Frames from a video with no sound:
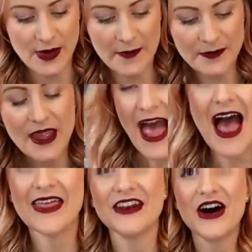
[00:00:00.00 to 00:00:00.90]
one.
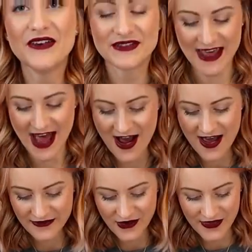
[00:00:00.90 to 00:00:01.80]
And then after that, I
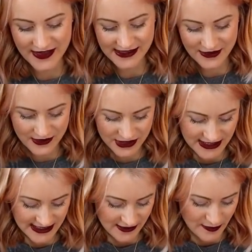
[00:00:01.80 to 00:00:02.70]
have got this
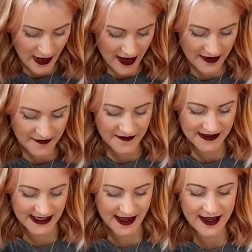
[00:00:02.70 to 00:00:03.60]
gorgeous little bath
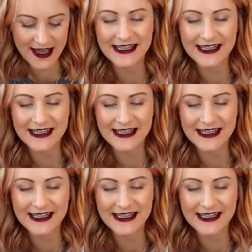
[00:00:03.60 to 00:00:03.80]
fizzer,